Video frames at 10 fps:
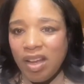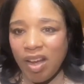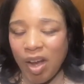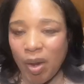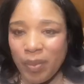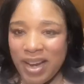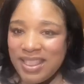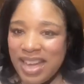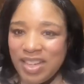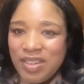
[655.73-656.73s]
All right,
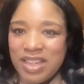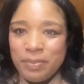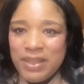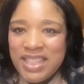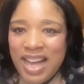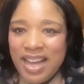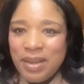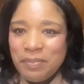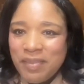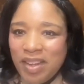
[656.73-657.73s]
thank you. That's my
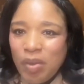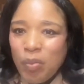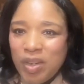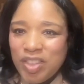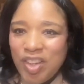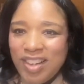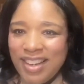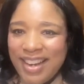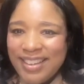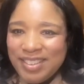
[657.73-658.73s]
time. We'll talk
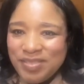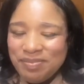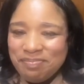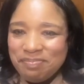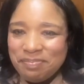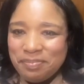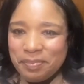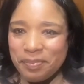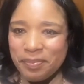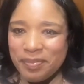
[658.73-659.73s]
later.
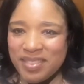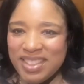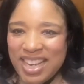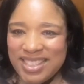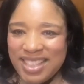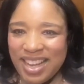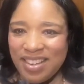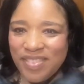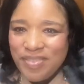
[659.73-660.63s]
Stay safe.